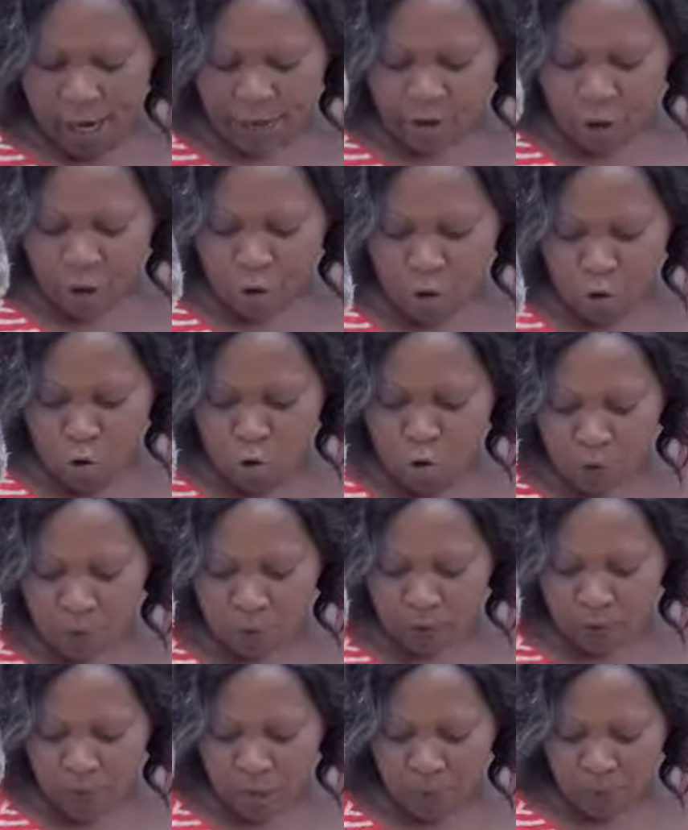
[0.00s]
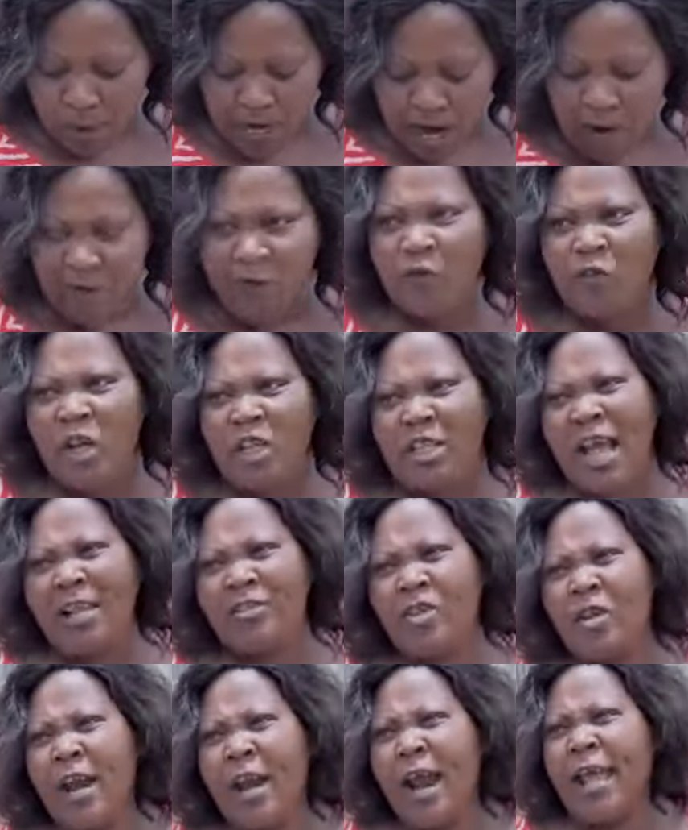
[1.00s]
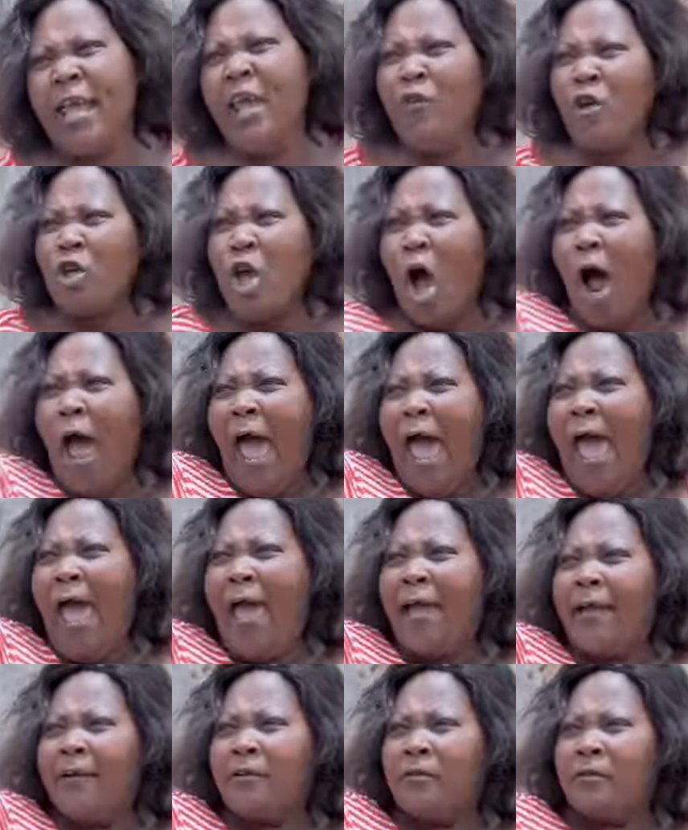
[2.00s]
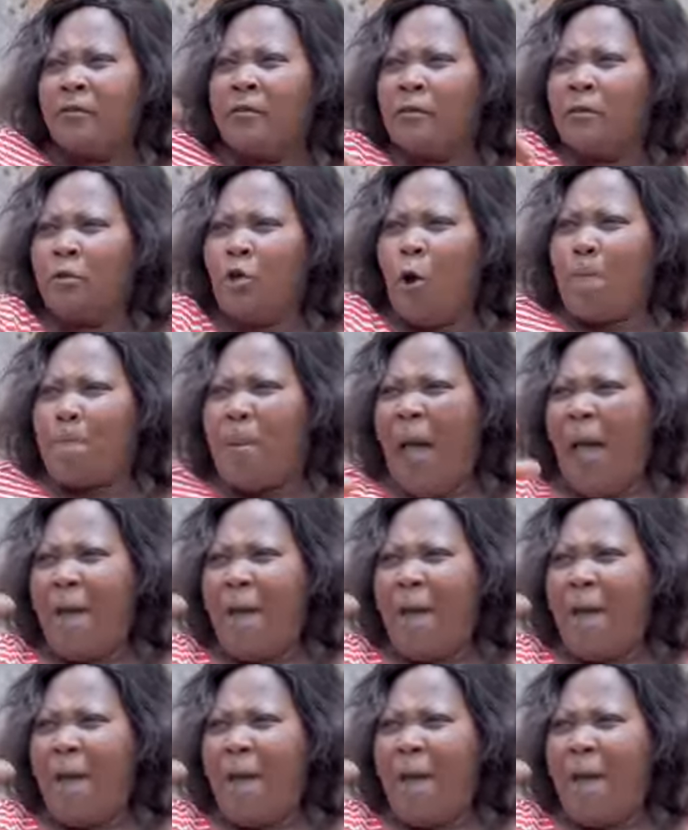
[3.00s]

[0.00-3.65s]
Look at your shoe. More than 50,000 naira. Even your hair.